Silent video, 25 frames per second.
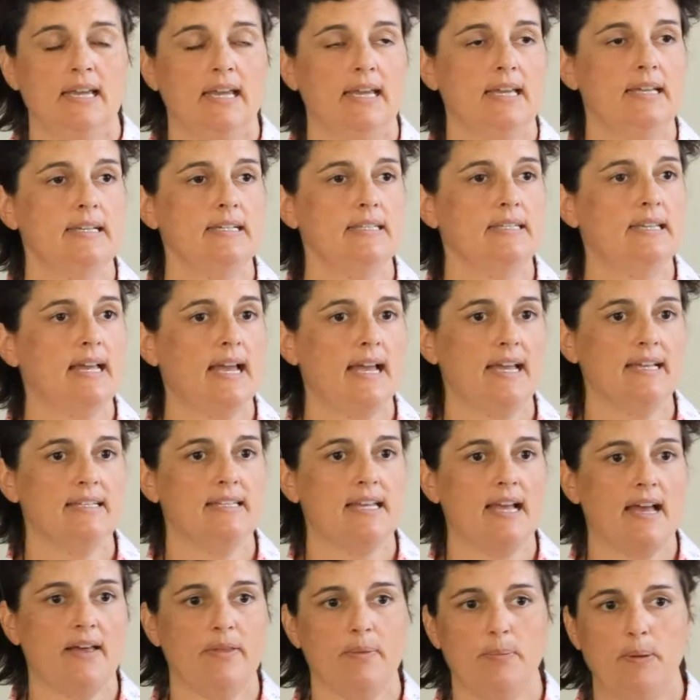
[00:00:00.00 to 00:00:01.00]
is as
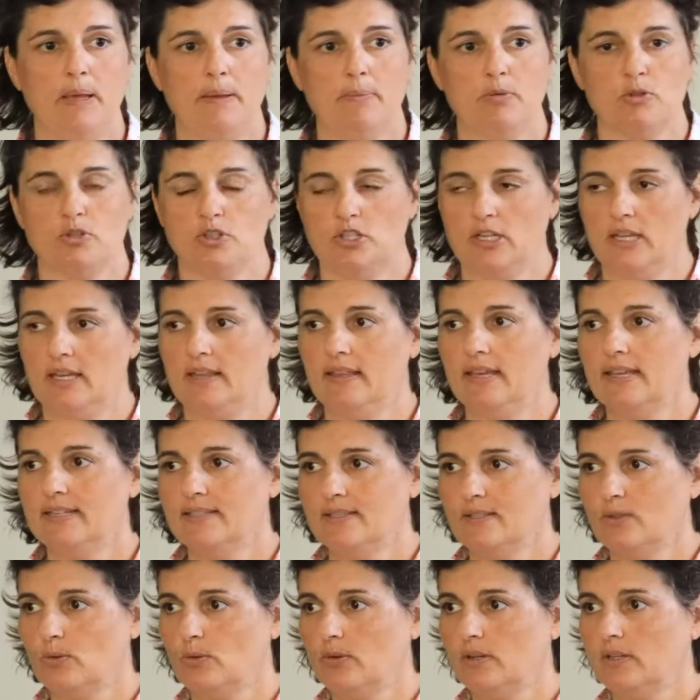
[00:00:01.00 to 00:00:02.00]
other people share their
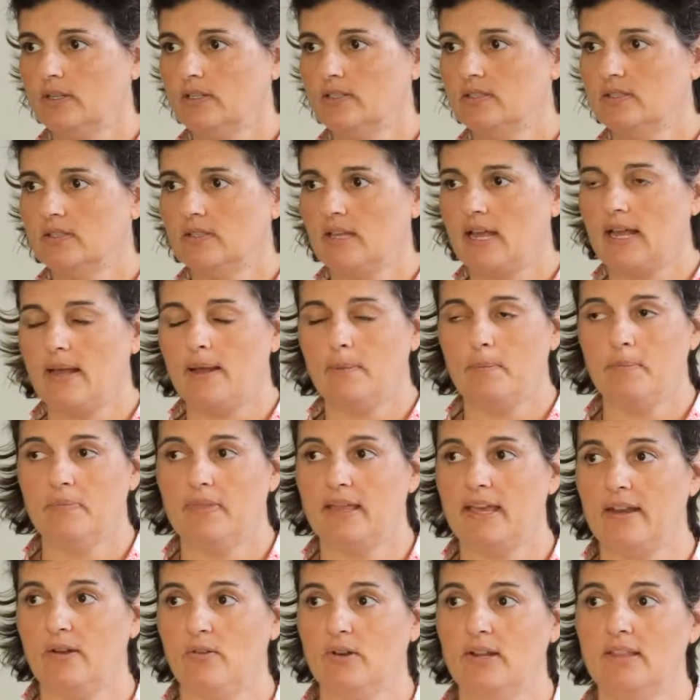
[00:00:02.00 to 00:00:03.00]
stories
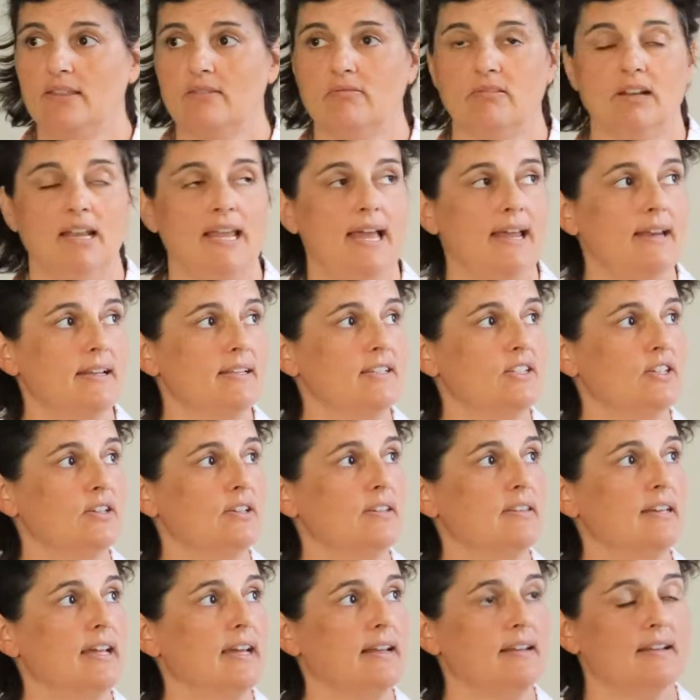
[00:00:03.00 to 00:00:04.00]
that are either related
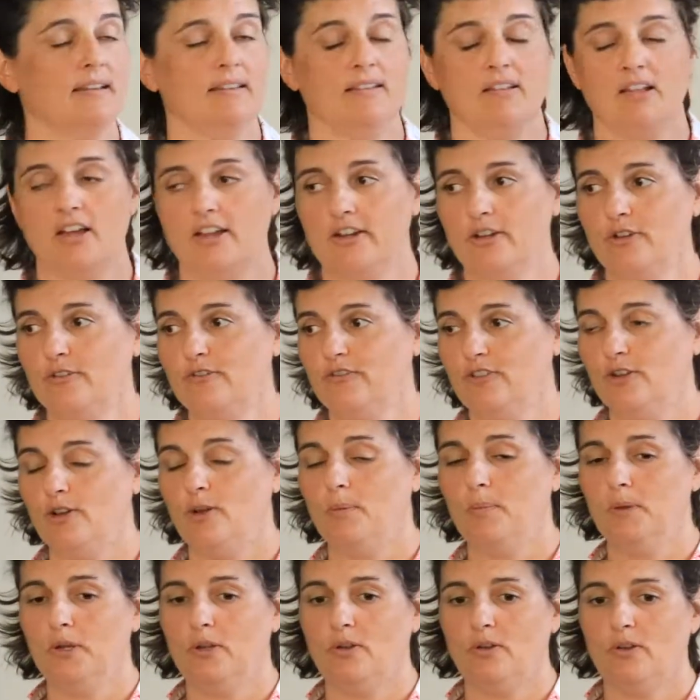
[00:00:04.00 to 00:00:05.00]
to the under the Lino
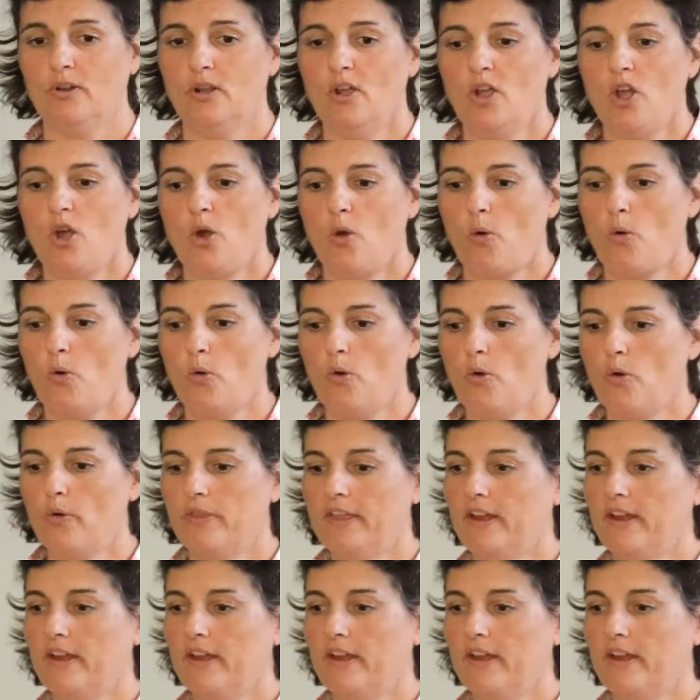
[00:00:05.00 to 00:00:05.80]
phenomenon or